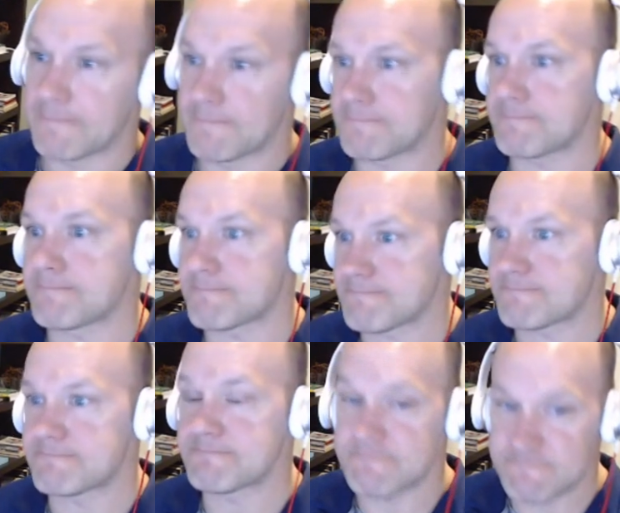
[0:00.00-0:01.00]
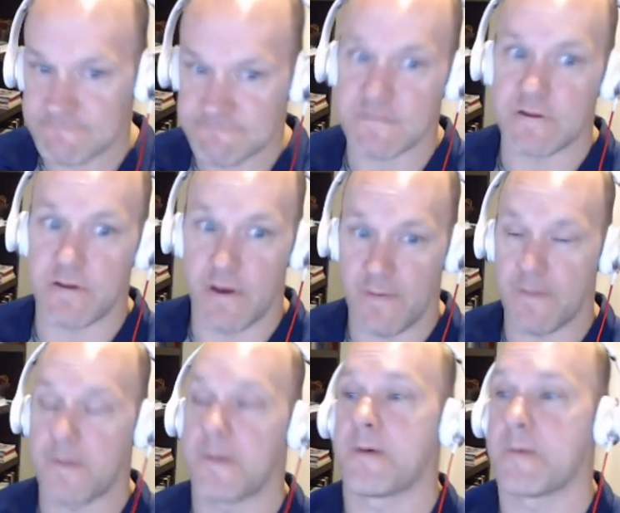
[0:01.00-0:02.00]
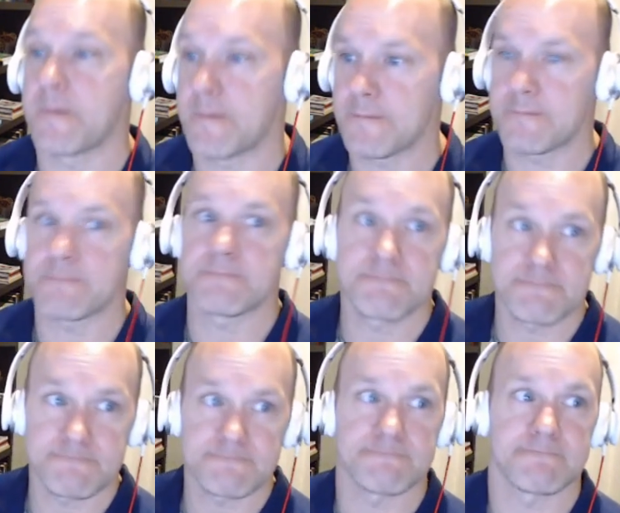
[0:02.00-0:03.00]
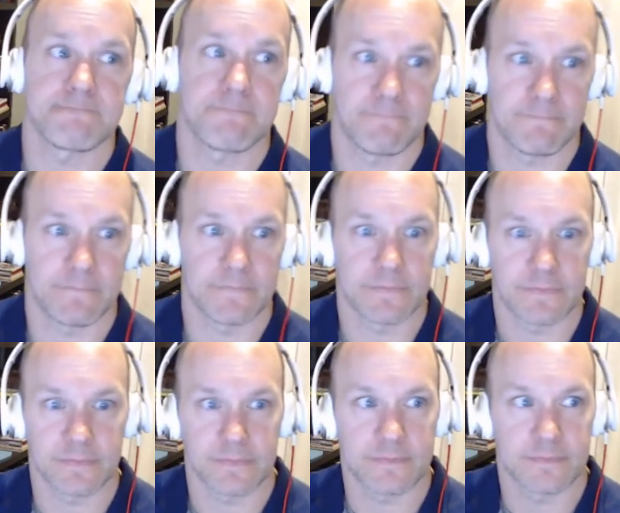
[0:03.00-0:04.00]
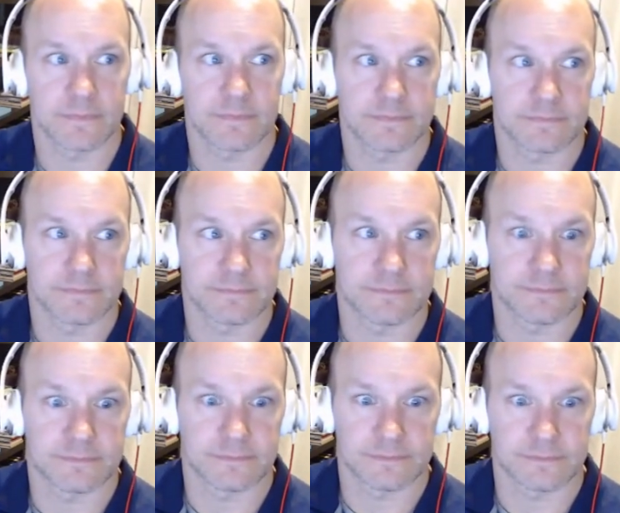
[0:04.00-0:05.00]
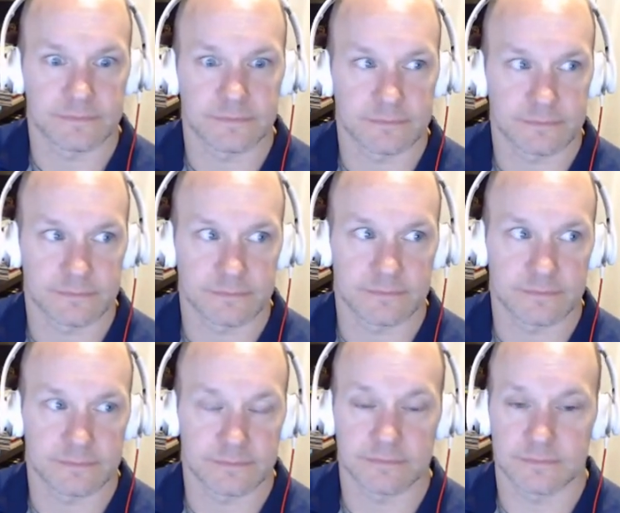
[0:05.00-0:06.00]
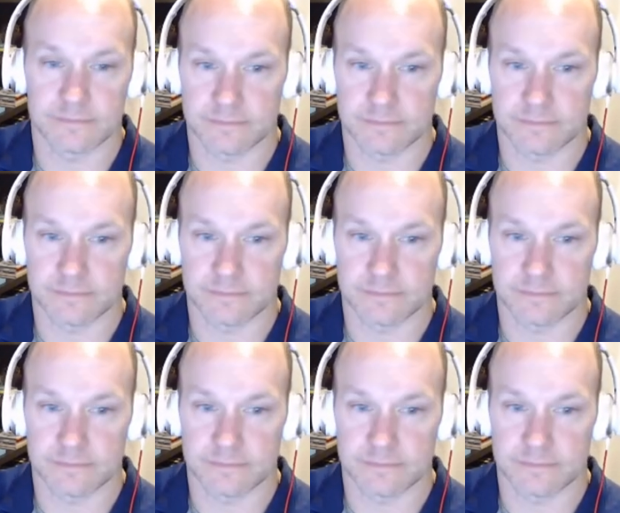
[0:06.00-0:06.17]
No words are spoken by the person on screen.